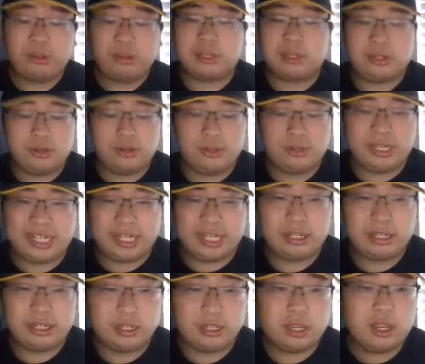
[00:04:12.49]
The dude
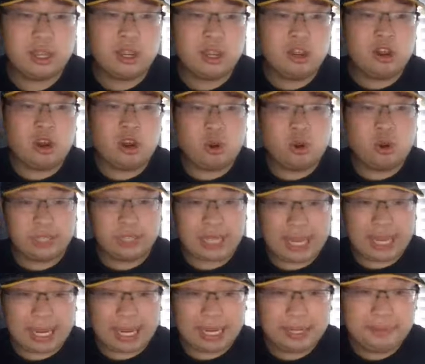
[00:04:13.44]
is
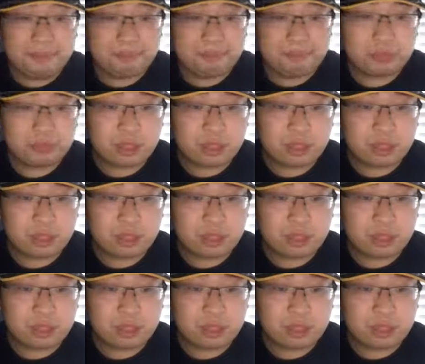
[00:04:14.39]
okay.